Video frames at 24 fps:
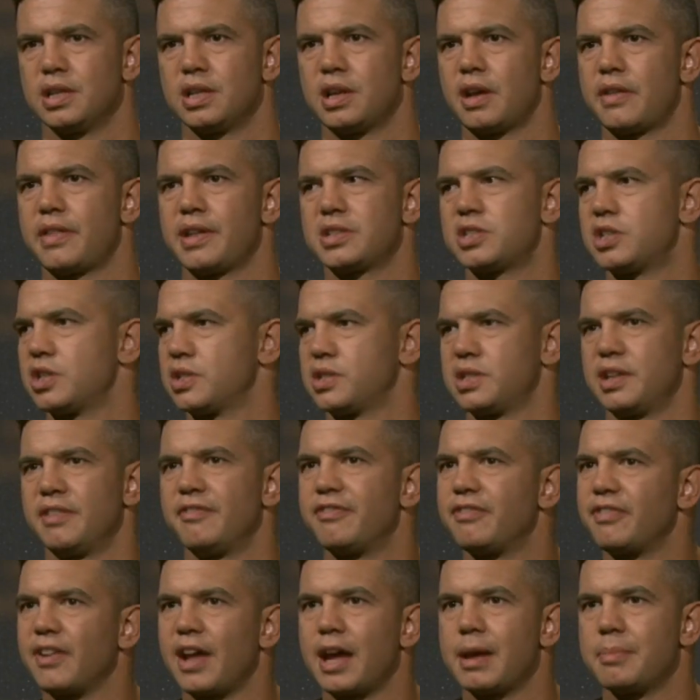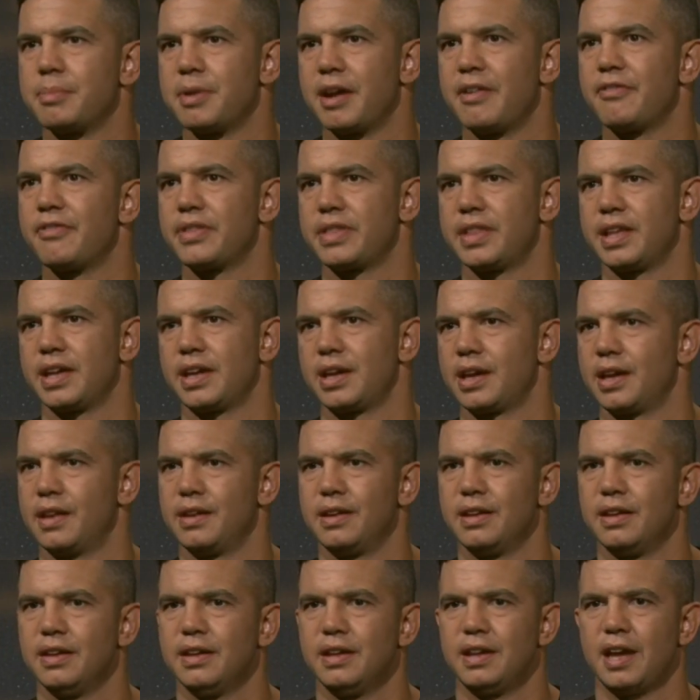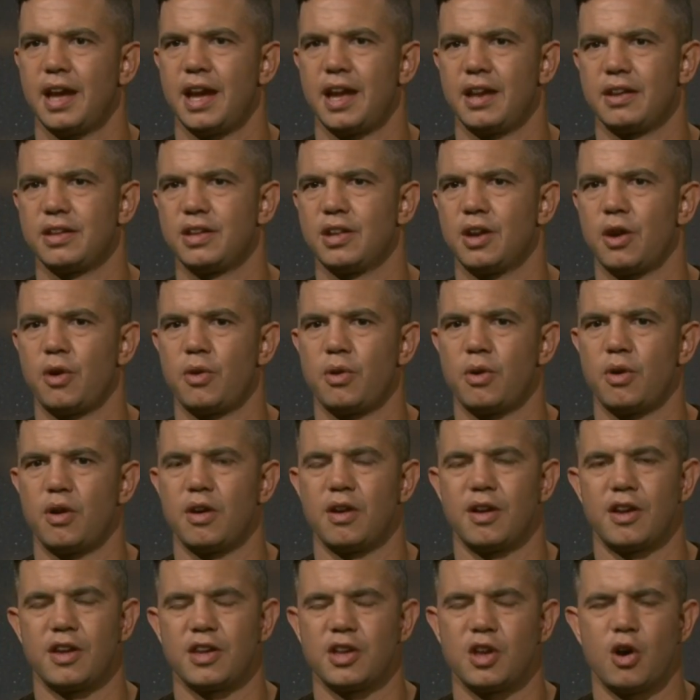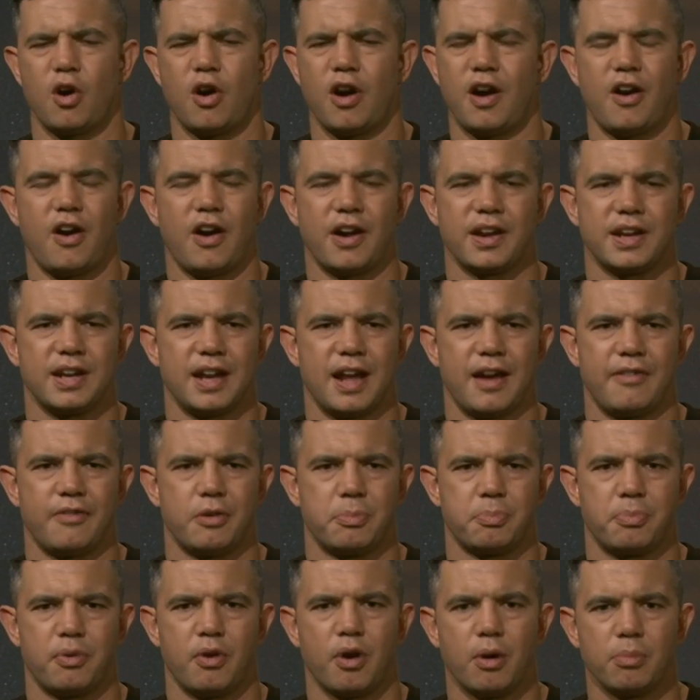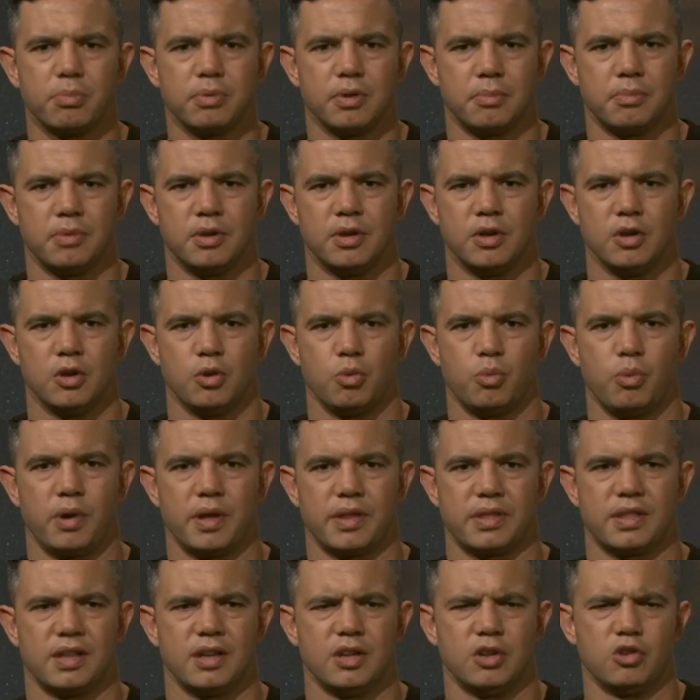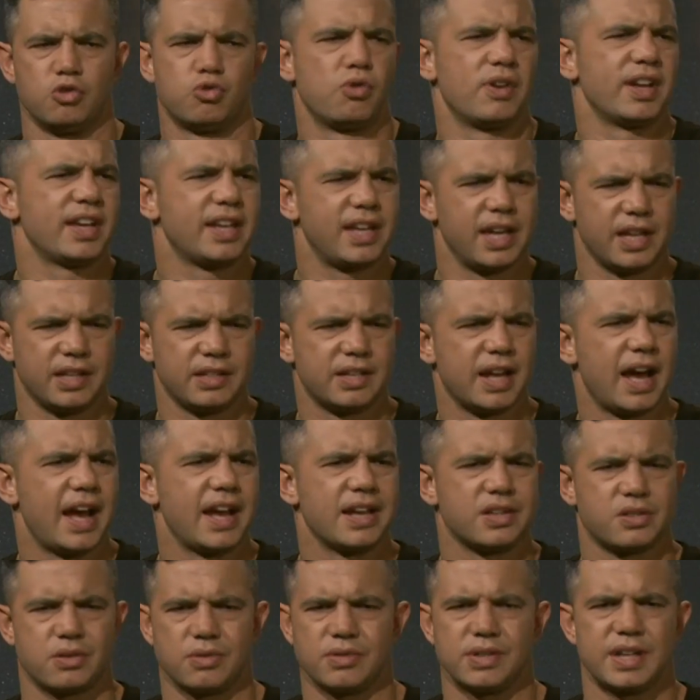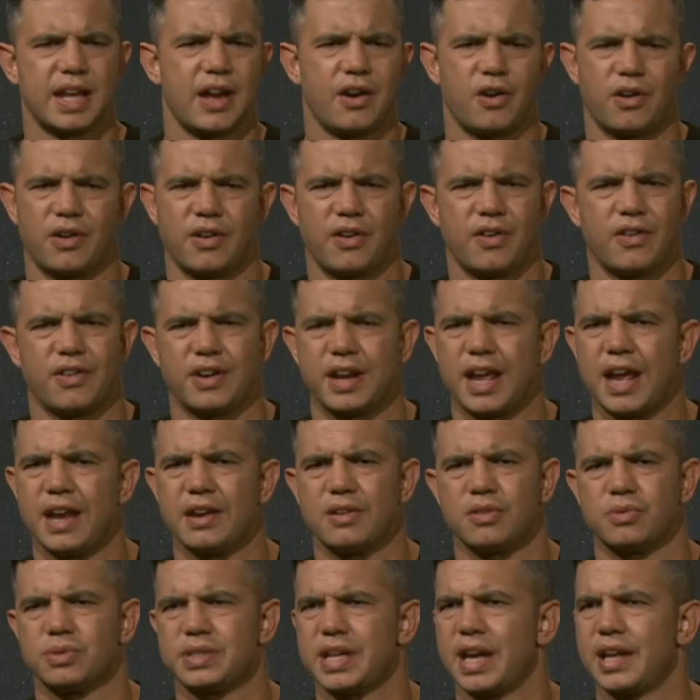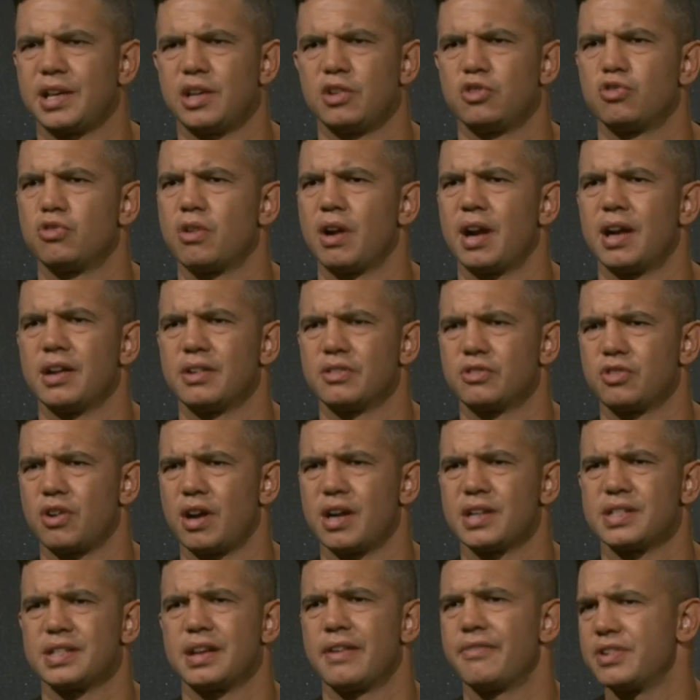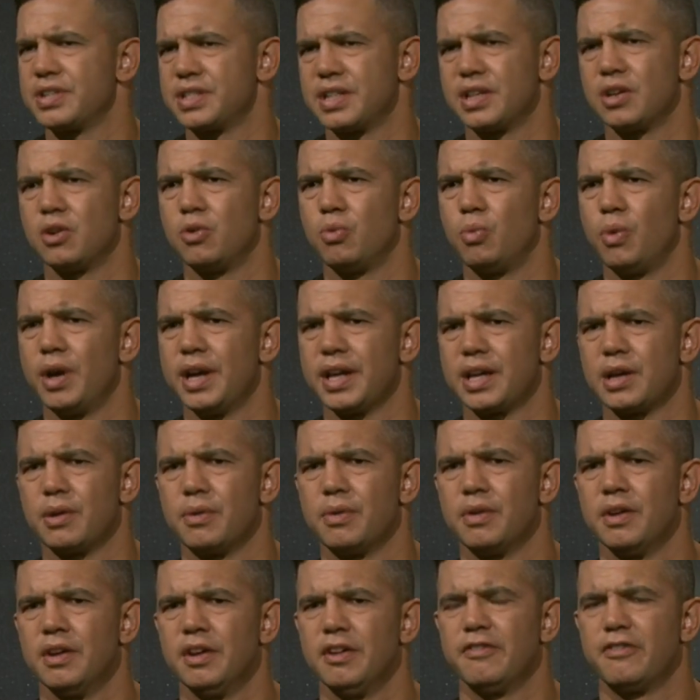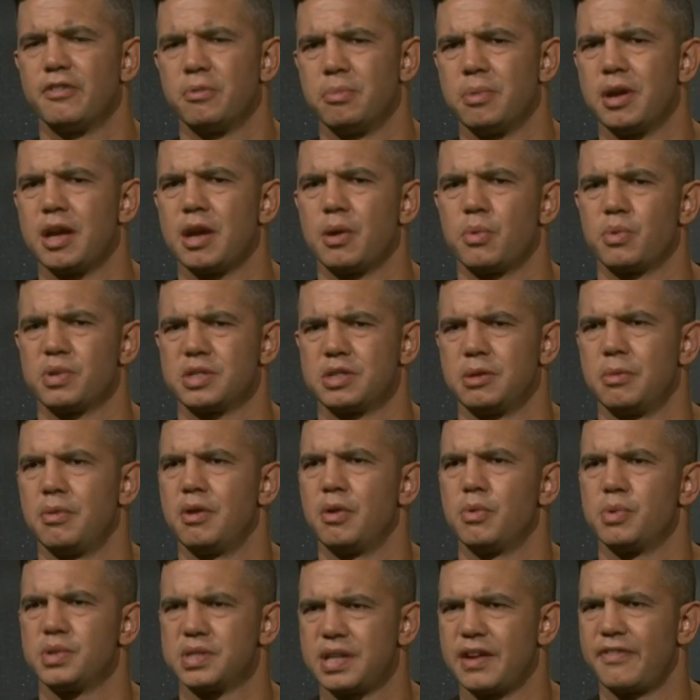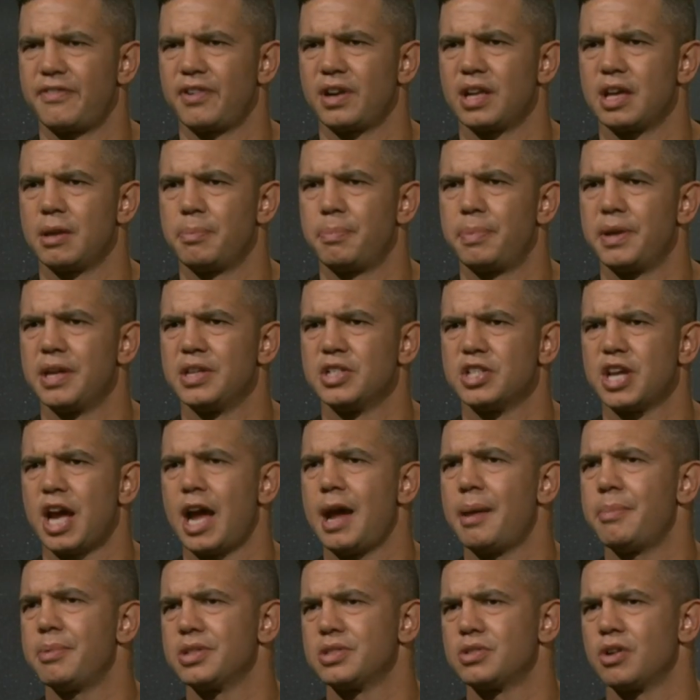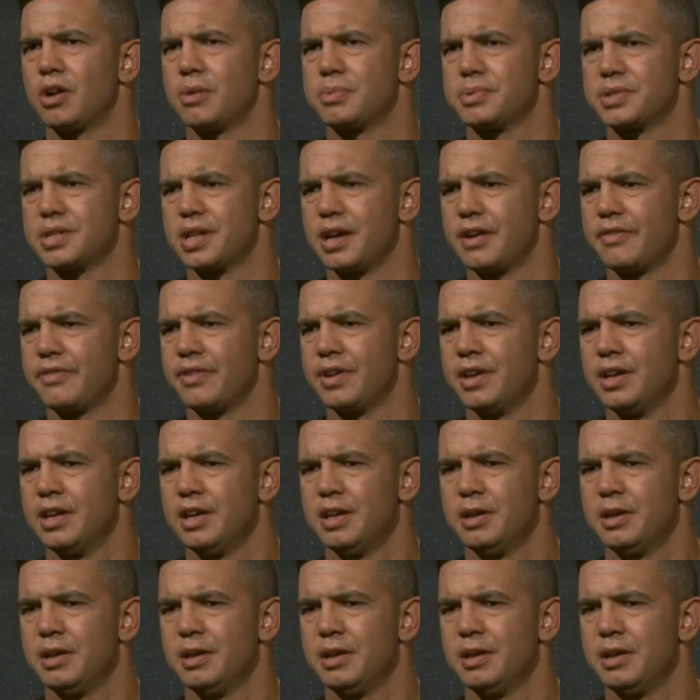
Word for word: you know that just inflamed everything. And and you know I, I didn't have a problem with drinking days on on, on end or taking dr drugs every single week. It, for me, it was a, it was definitely a binge habit type stuff.